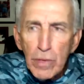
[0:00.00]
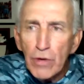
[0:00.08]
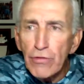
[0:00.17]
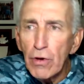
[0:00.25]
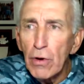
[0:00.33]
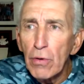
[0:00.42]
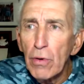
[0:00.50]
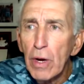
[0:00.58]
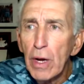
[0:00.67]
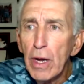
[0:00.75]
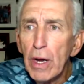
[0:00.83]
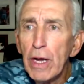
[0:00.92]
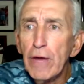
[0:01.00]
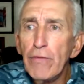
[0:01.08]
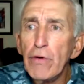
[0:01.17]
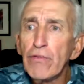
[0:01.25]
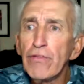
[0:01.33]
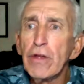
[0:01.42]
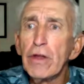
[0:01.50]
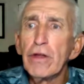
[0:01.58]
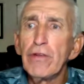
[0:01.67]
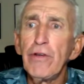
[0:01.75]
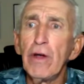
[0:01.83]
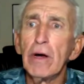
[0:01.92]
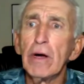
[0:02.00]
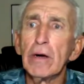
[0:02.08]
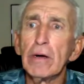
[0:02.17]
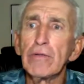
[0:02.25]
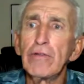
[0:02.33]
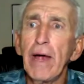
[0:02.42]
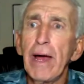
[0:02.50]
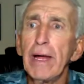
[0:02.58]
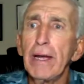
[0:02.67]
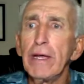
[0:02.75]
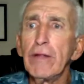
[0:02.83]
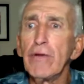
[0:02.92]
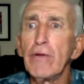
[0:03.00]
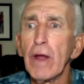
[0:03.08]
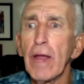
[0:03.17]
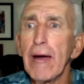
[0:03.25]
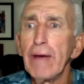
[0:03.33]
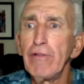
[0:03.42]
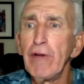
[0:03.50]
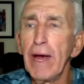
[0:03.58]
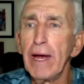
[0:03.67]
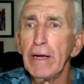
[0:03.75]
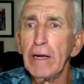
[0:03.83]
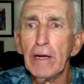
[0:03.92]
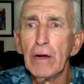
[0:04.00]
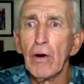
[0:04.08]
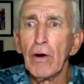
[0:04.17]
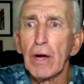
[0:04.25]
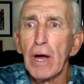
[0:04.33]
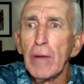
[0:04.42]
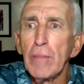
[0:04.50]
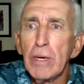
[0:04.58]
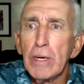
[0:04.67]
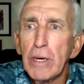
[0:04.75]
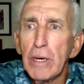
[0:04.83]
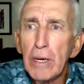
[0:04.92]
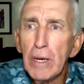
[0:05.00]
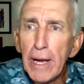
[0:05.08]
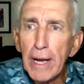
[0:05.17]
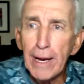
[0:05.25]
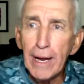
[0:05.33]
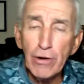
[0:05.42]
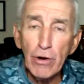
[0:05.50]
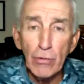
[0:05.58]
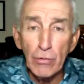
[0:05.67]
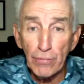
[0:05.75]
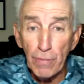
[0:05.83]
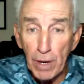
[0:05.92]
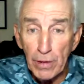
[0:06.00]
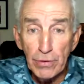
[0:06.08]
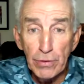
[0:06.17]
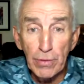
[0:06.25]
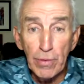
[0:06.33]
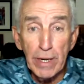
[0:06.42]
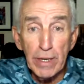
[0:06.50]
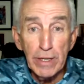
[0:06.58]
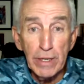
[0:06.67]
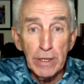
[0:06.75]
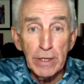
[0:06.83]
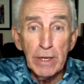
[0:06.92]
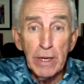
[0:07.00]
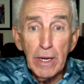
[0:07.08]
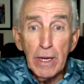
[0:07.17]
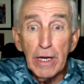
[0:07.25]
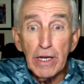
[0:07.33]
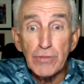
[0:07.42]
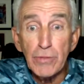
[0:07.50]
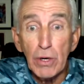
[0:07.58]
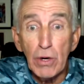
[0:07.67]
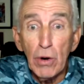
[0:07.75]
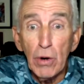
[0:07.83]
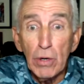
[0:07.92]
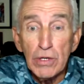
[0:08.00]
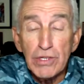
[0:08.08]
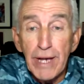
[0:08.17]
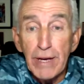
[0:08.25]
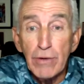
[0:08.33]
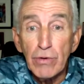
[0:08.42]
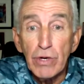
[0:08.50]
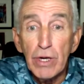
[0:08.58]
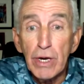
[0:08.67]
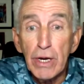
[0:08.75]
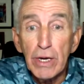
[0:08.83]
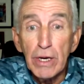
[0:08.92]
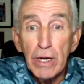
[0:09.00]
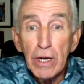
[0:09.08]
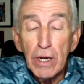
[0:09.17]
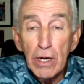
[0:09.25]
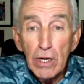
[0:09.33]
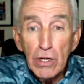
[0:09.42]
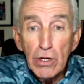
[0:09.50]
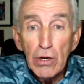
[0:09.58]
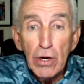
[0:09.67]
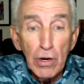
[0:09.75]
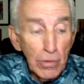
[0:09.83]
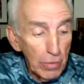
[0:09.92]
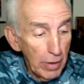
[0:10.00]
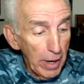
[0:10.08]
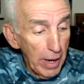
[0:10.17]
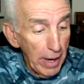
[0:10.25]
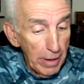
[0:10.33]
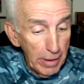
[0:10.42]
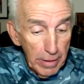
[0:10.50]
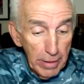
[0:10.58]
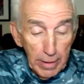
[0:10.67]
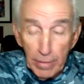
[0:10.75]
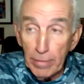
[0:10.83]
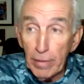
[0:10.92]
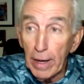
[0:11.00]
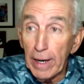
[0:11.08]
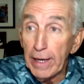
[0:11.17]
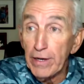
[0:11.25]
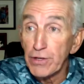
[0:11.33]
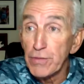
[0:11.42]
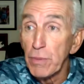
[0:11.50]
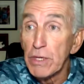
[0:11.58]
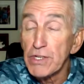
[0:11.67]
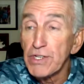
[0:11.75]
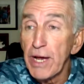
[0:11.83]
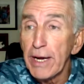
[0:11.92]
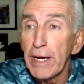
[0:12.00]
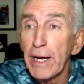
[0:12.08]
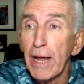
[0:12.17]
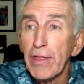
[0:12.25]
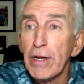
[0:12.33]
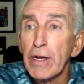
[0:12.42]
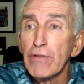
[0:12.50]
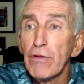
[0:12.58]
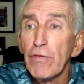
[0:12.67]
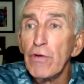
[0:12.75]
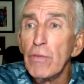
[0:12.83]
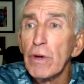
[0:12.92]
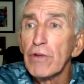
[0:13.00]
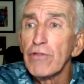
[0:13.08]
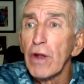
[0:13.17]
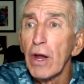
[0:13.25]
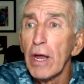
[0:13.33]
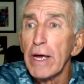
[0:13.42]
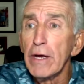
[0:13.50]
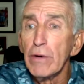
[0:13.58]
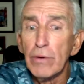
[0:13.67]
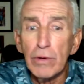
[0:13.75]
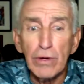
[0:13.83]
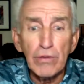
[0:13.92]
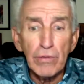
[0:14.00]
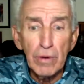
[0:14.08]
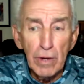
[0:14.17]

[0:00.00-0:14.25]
So if you send a chat in through the live chat or comment and I don't respond to it right then, it's because I don't get it, at the split second. I think there's a few minutes delay on this.